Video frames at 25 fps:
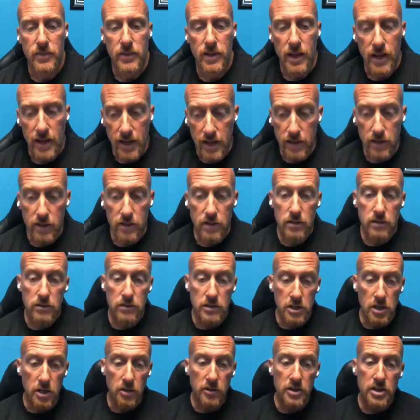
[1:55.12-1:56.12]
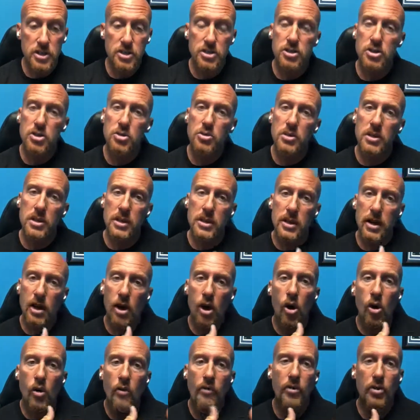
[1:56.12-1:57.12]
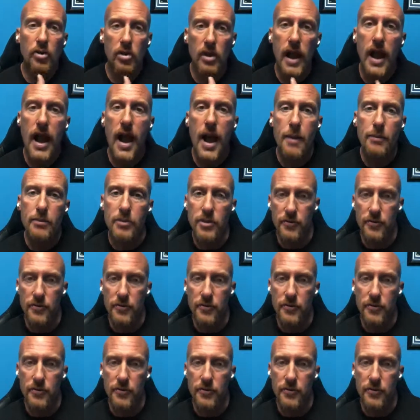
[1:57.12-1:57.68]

And, you know, these two can overlap.